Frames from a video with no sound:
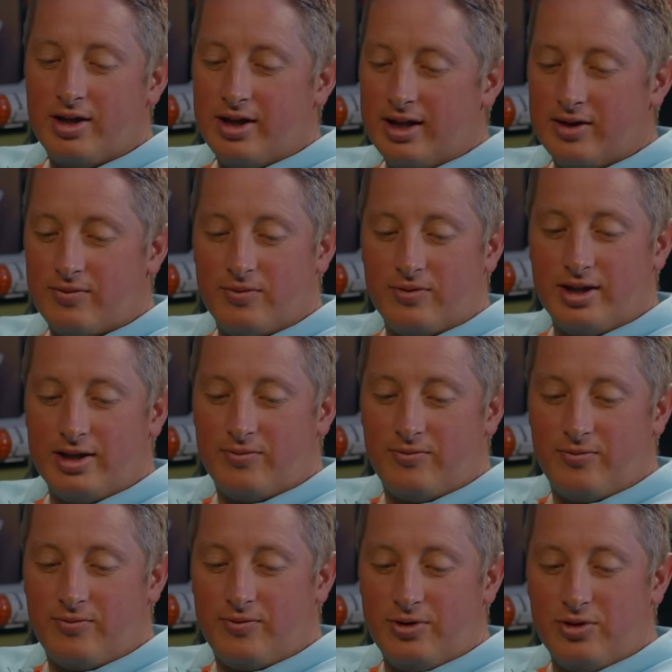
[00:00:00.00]
If
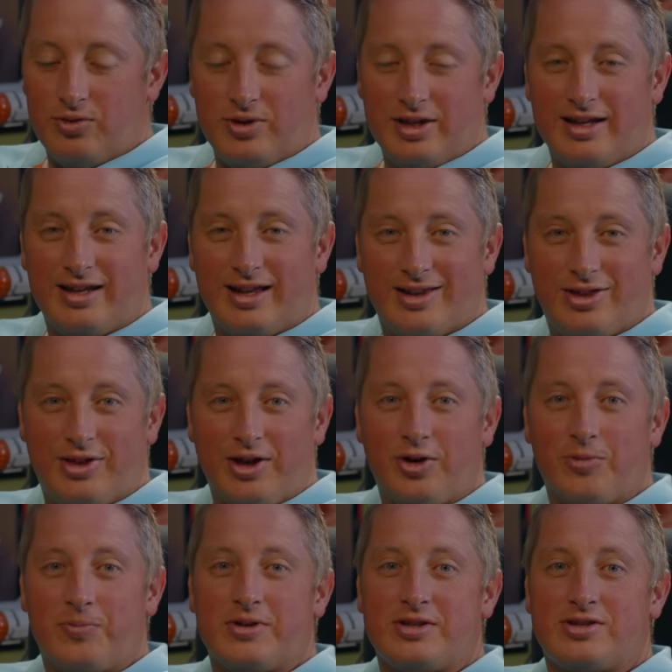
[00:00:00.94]
if you need a
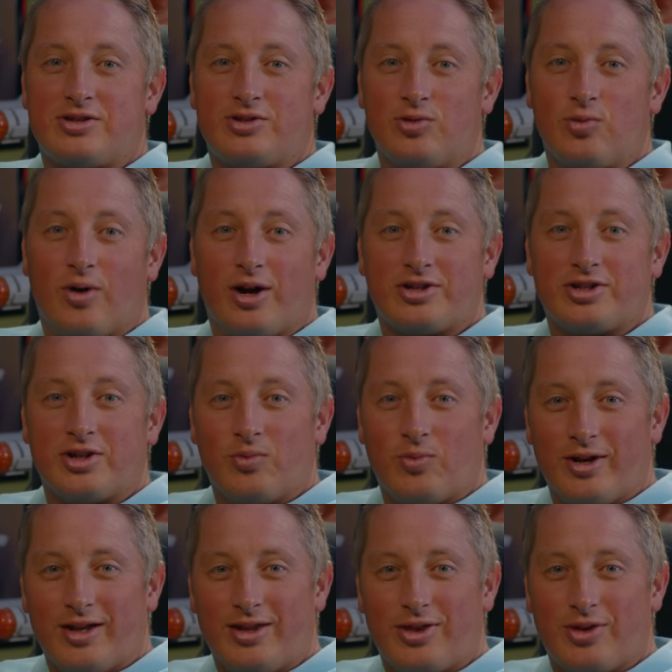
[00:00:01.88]
therapist to watch it
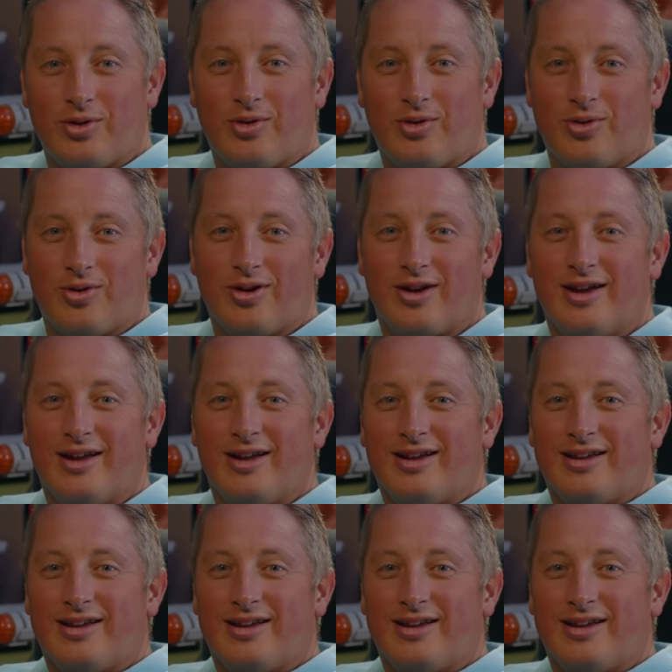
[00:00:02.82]
with or